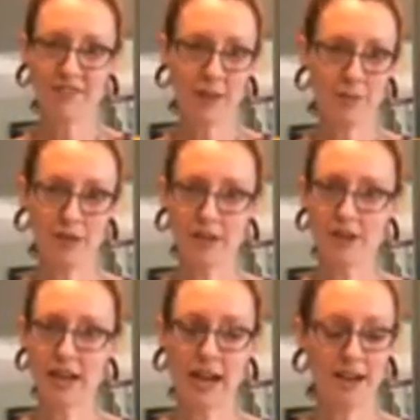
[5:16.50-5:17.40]
fiber in their
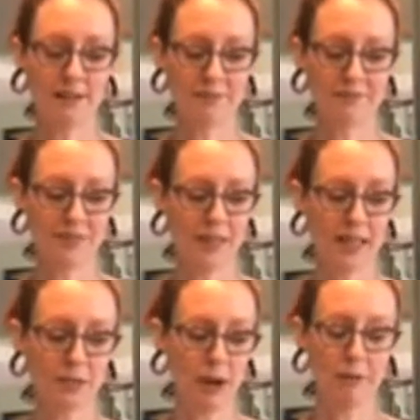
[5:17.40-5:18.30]
diet, and
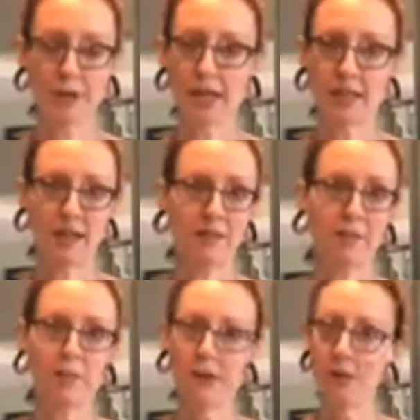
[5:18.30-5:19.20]
that's why we're getting all
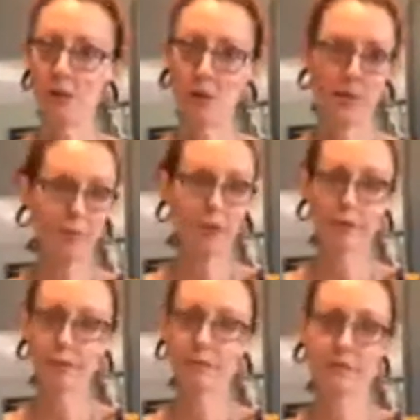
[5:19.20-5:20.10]
the colon
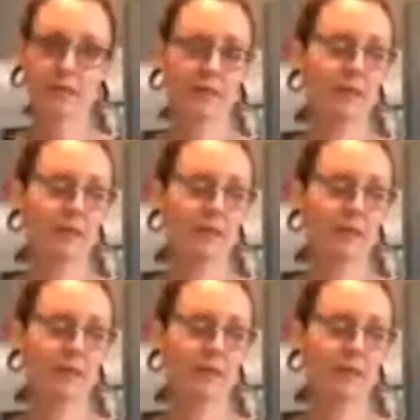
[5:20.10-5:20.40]
problems.